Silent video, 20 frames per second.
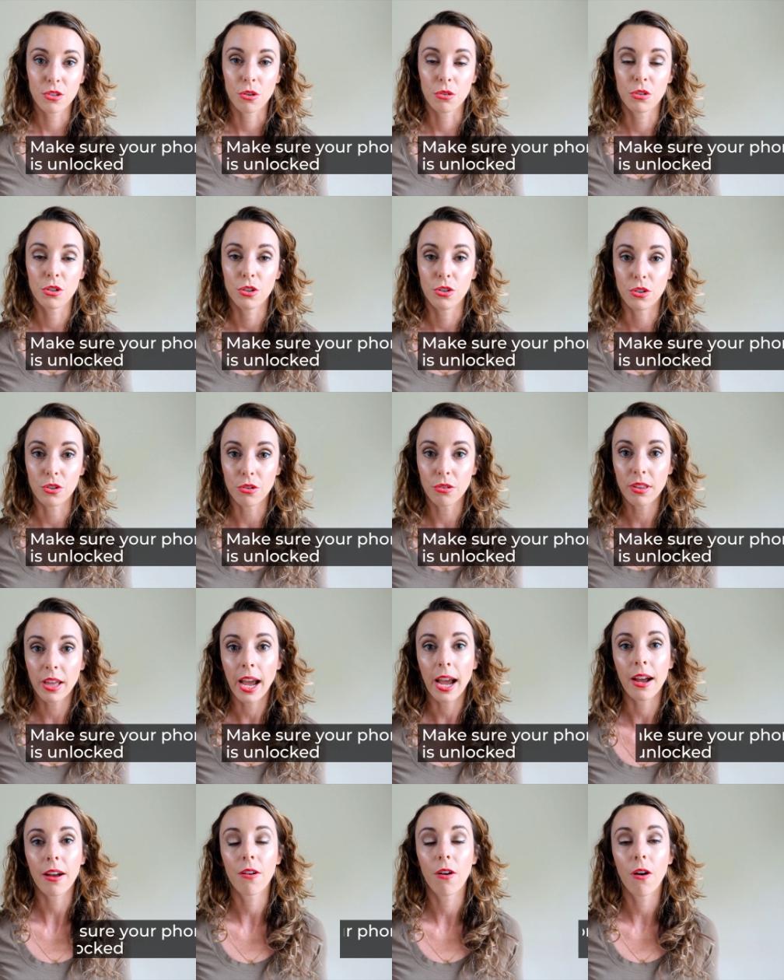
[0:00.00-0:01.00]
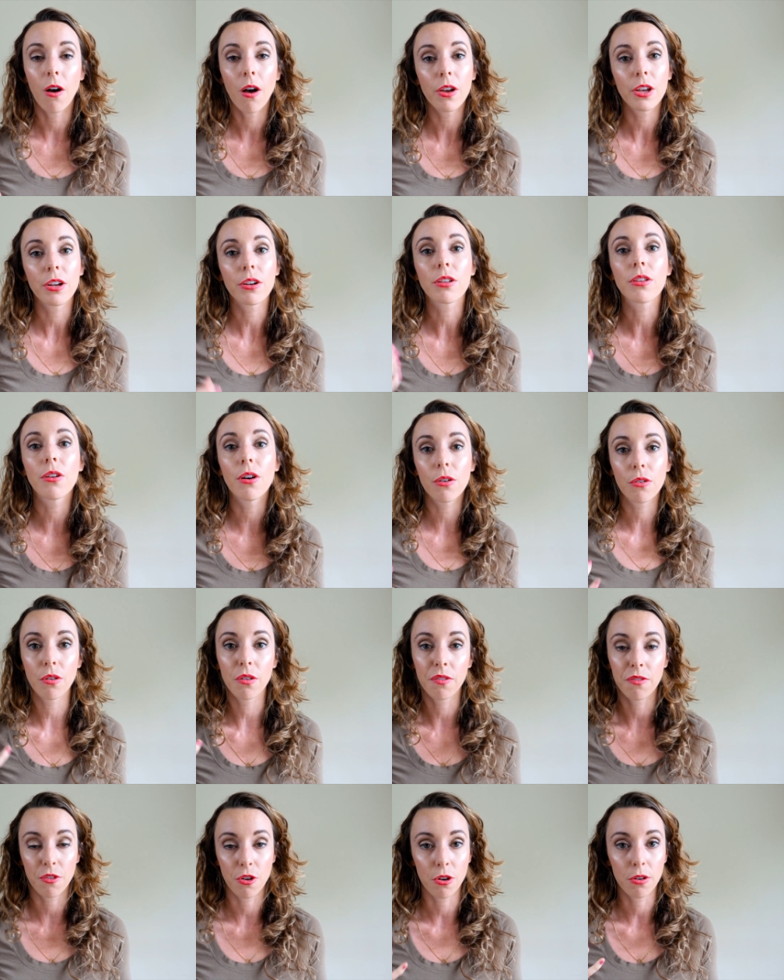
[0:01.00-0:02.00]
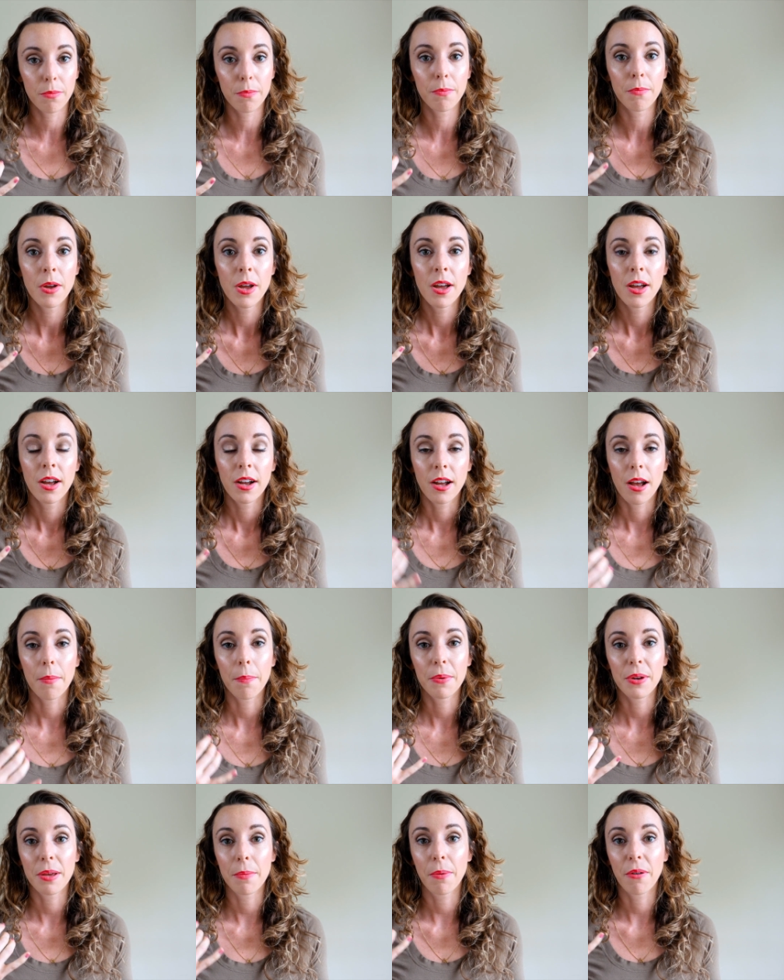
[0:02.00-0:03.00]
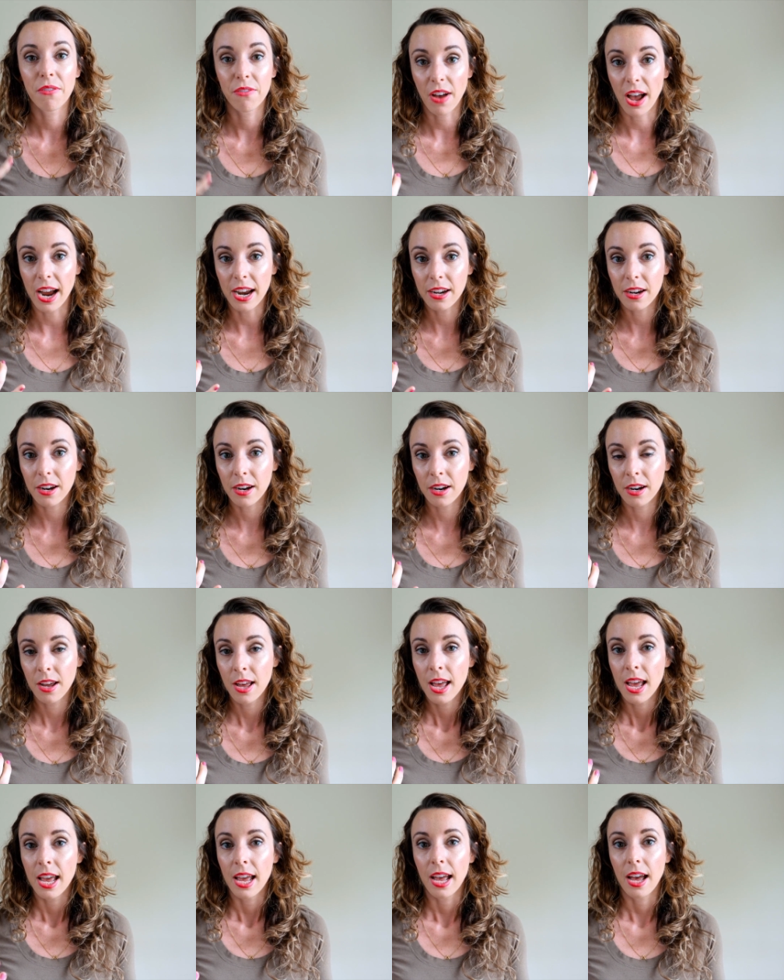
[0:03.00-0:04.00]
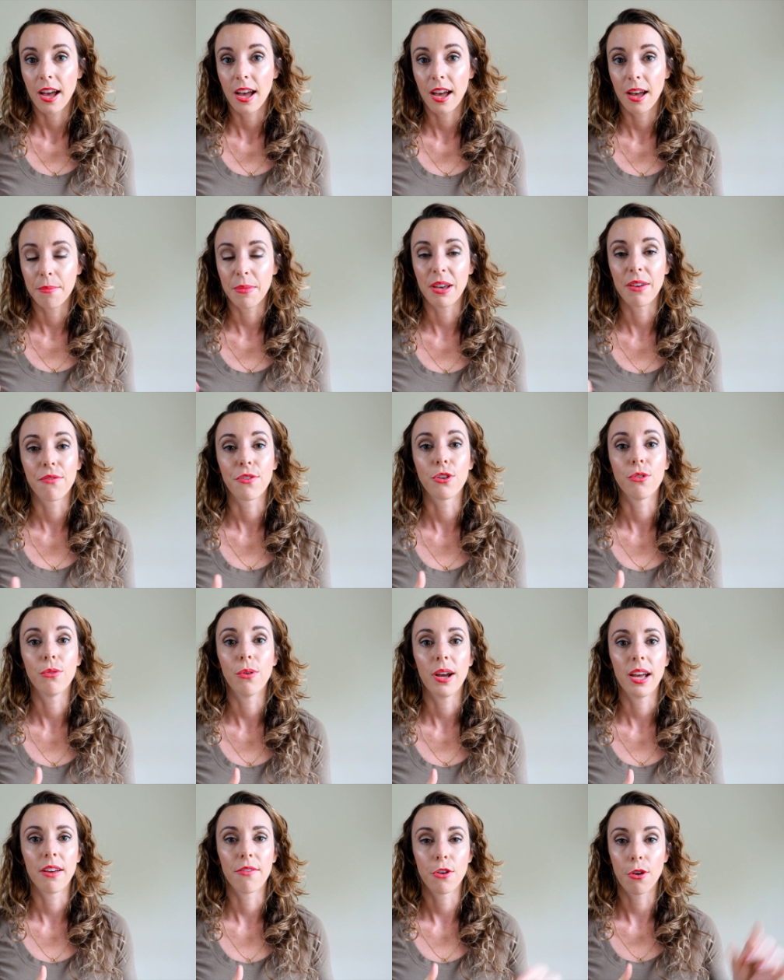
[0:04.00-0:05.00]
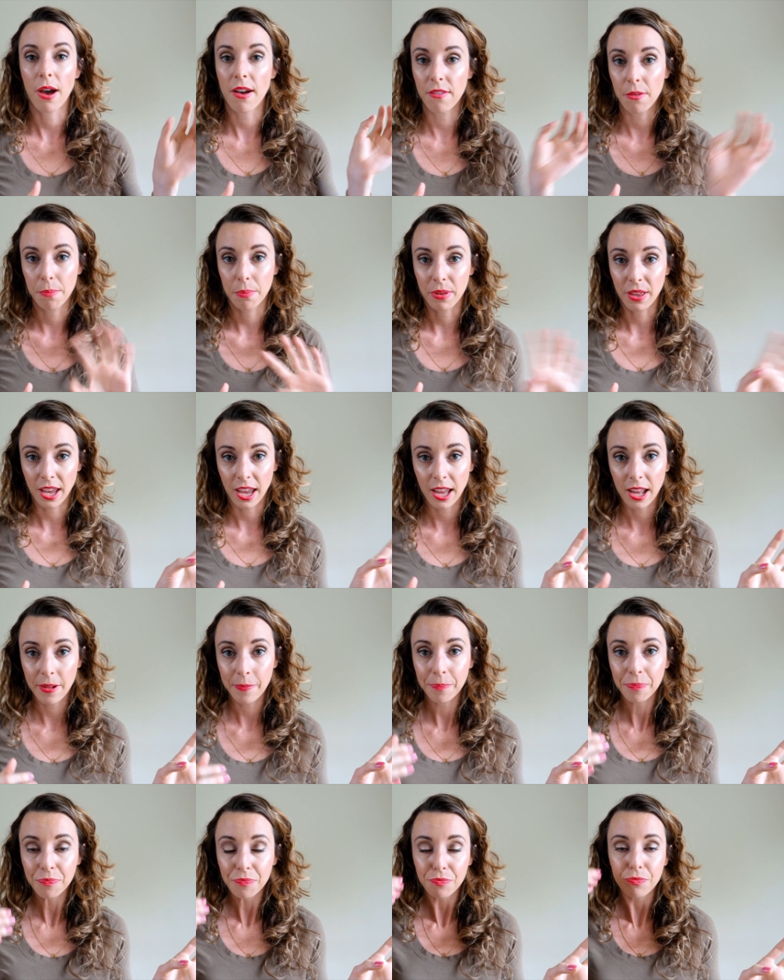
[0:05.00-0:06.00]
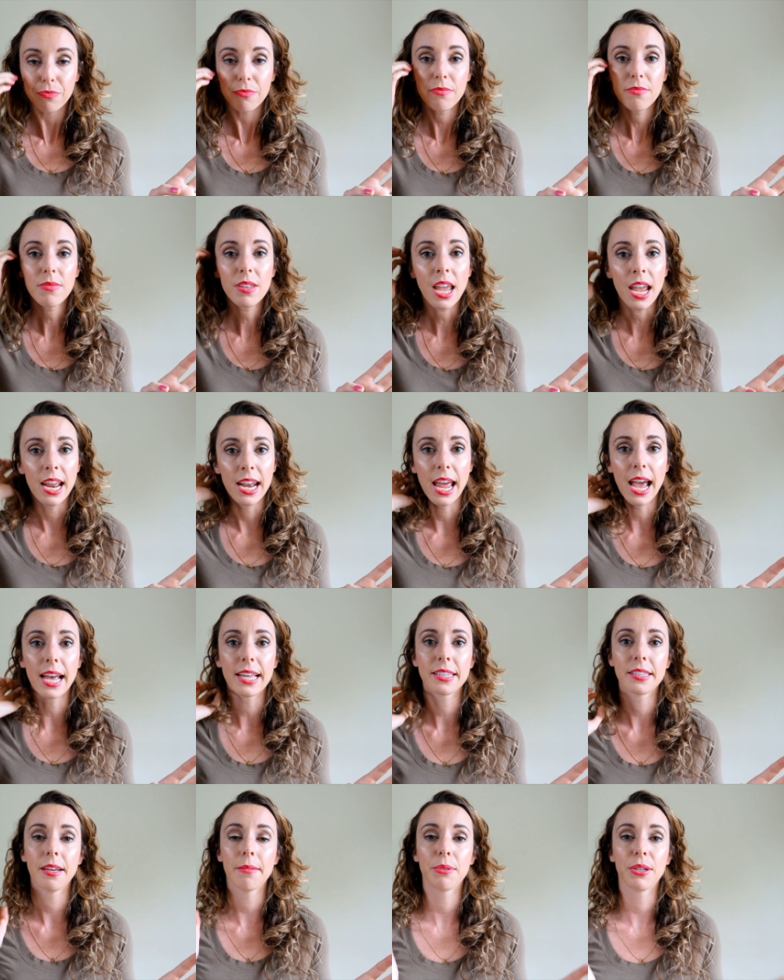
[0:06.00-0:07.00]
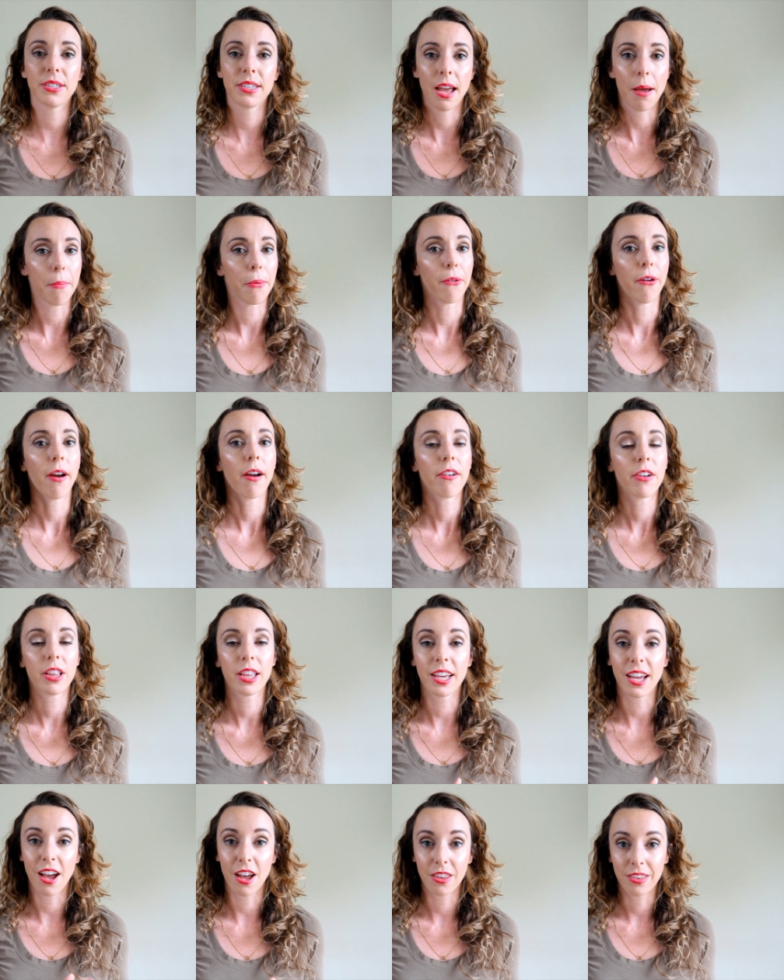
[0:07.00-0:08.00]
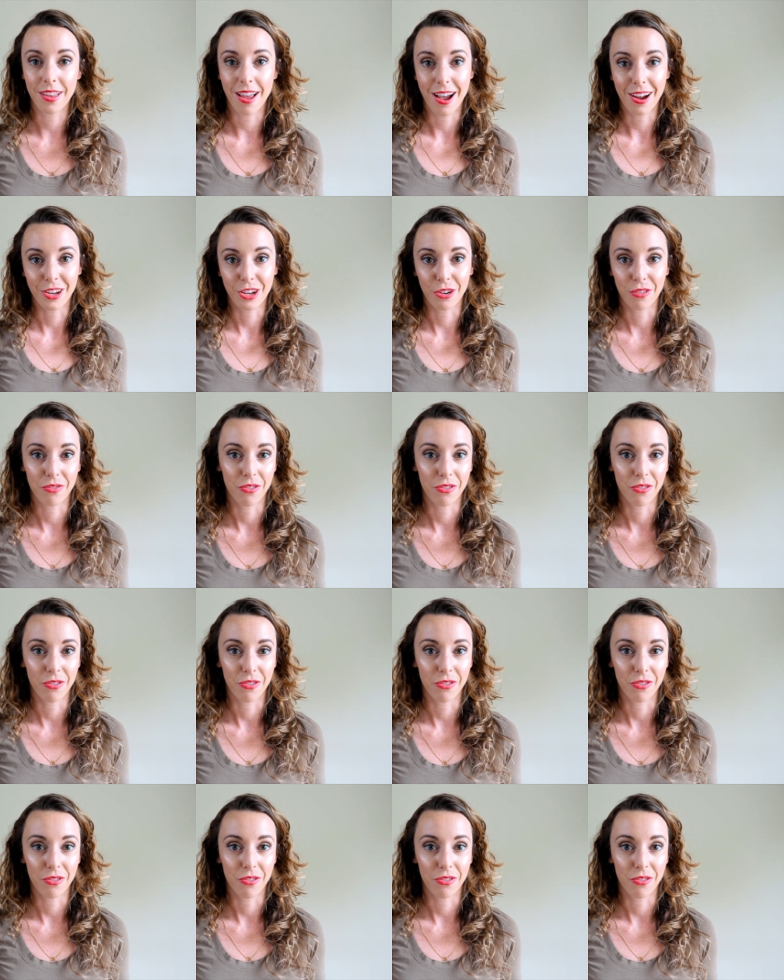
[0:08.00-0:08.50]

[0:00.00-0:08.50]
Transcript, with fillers: So to do that, call your local phone company provider um, if you if you have a plan and ask them to temporarily unlock your